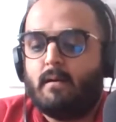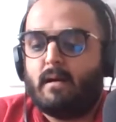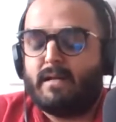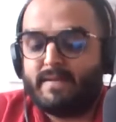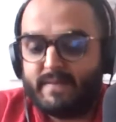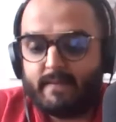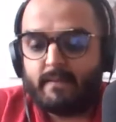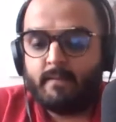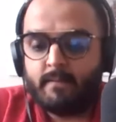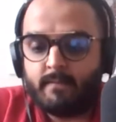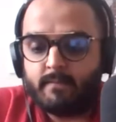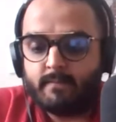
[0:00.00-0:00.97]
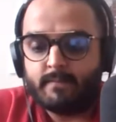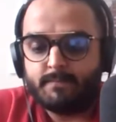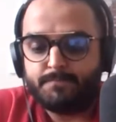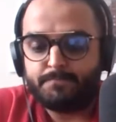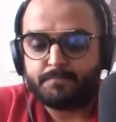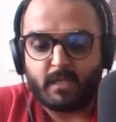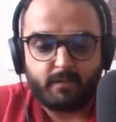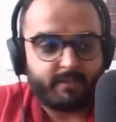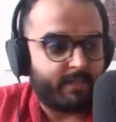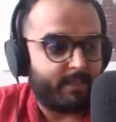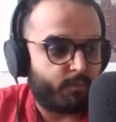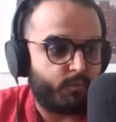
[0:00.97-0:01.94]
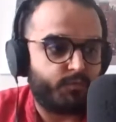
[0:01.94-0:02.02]
until until
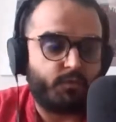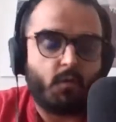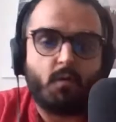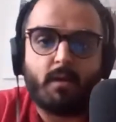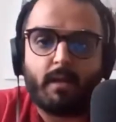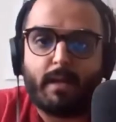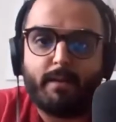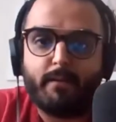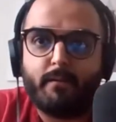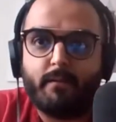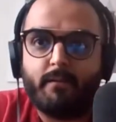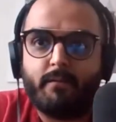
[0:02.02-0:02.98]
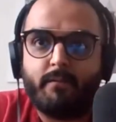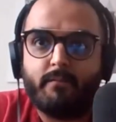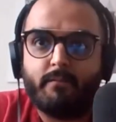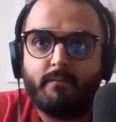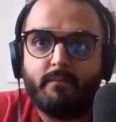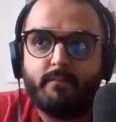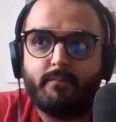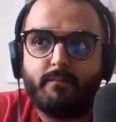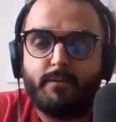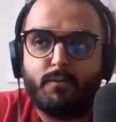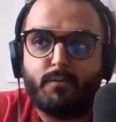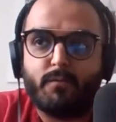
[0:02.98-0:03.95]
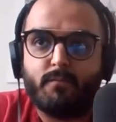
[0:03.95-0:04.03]
i took stock and you
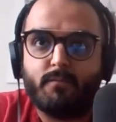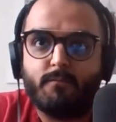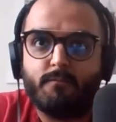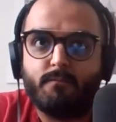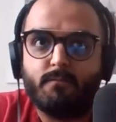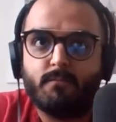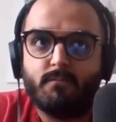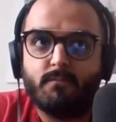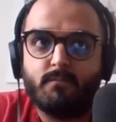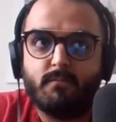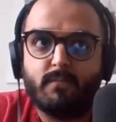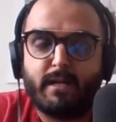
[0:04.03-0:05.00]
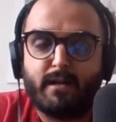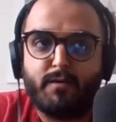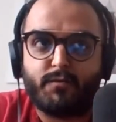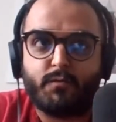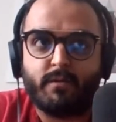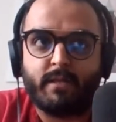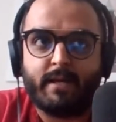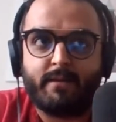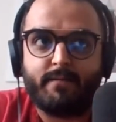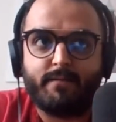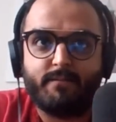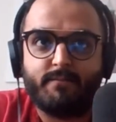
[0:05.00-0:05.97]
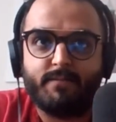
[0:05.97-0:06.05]
know i understood
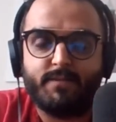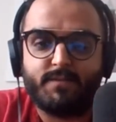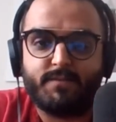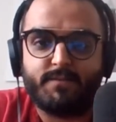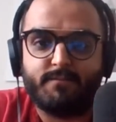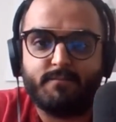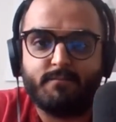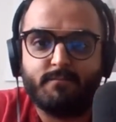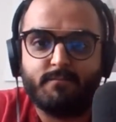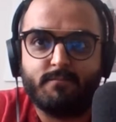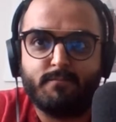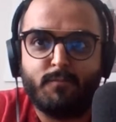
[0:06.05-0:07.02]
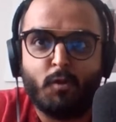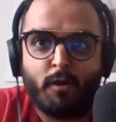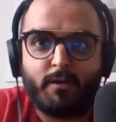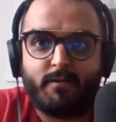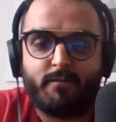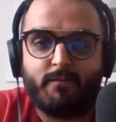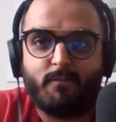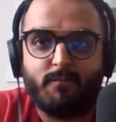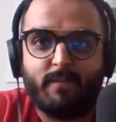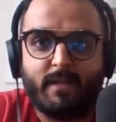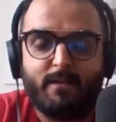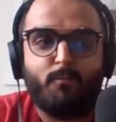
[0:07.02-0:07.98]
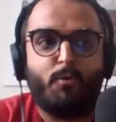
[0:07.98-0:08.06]
that this is not
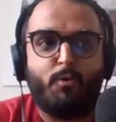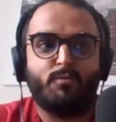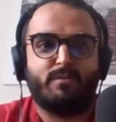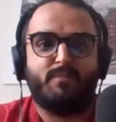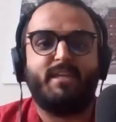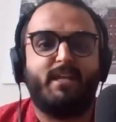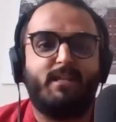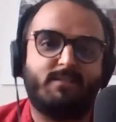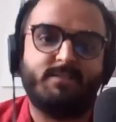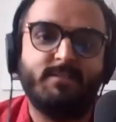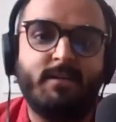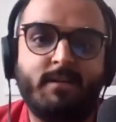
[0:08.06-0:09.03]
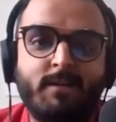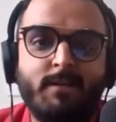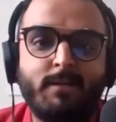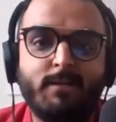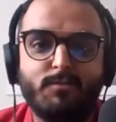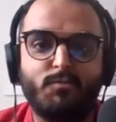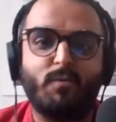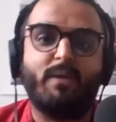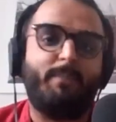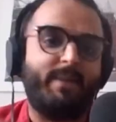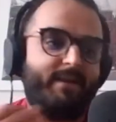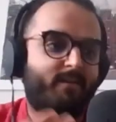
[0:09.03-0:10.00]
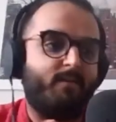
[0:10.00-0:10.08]
like i want to do something else so i
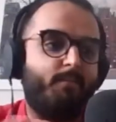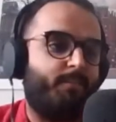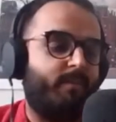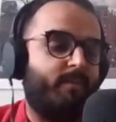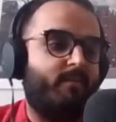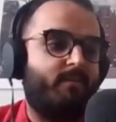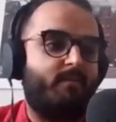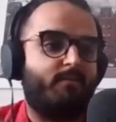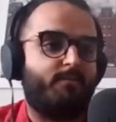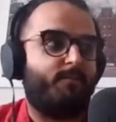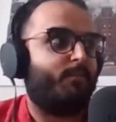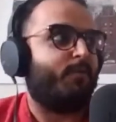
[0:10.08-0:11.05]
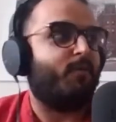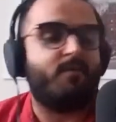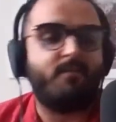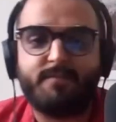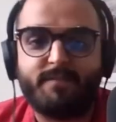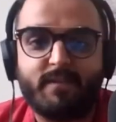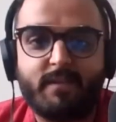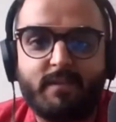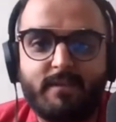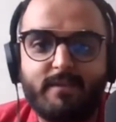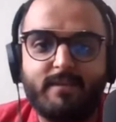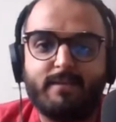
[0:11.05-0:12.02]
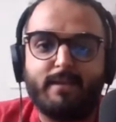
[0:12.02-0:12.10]
picked up uh,
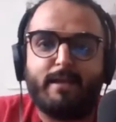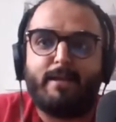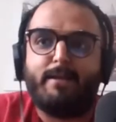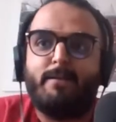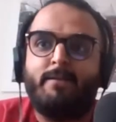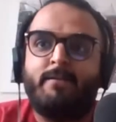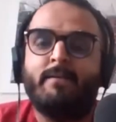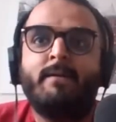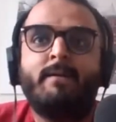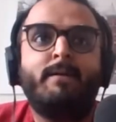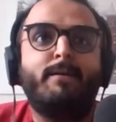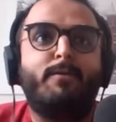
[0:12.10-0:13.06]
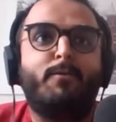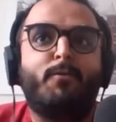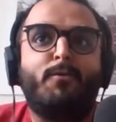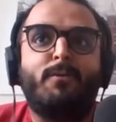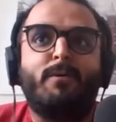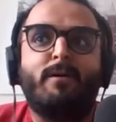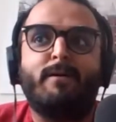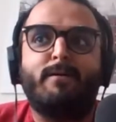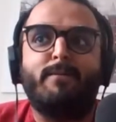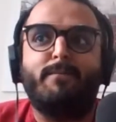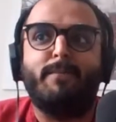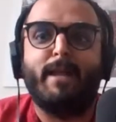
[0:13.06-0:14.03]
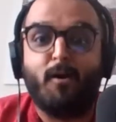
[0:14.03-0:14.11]
photography and you know uh,
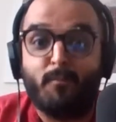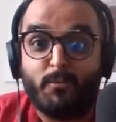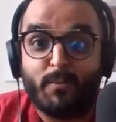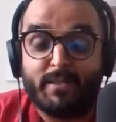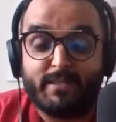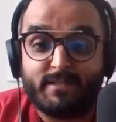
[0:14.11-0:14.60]
now i'm doing